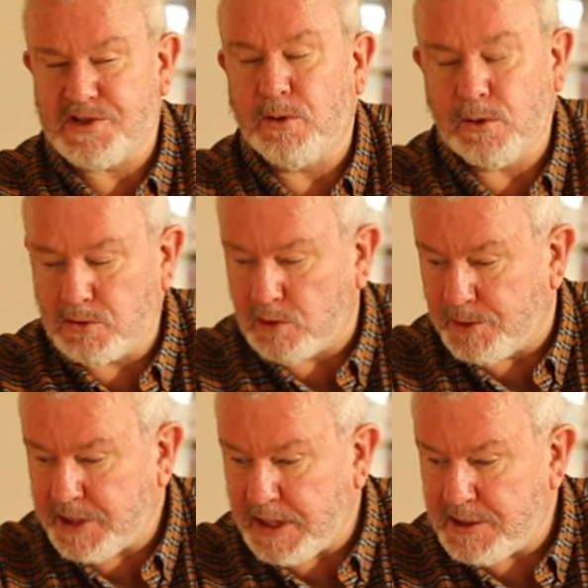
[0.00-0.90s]
no local
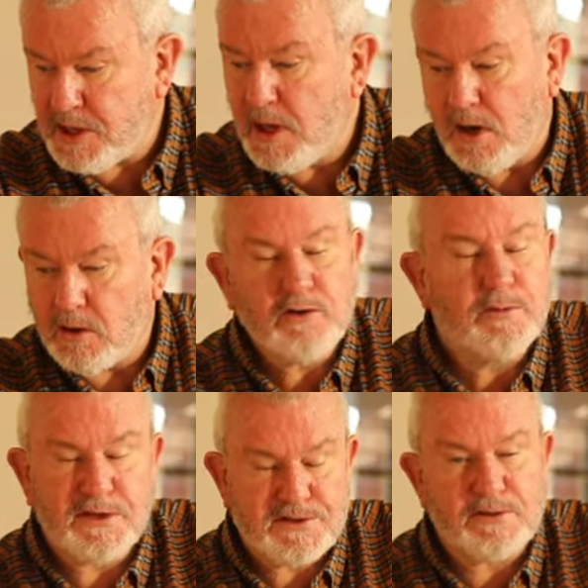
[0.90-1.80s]
brigade, or they
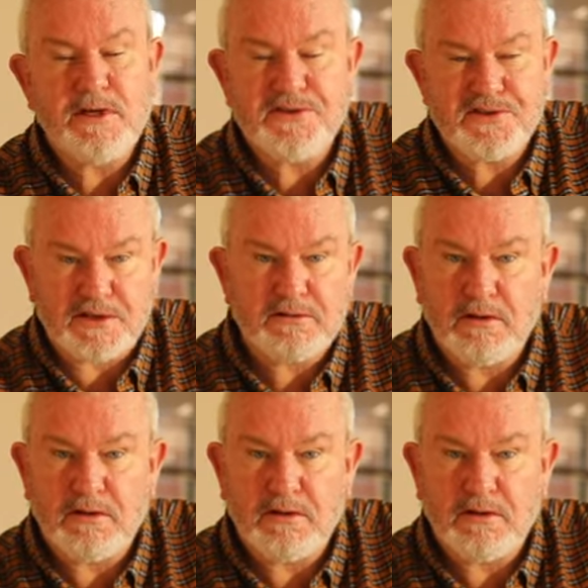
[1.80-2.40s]
could also use it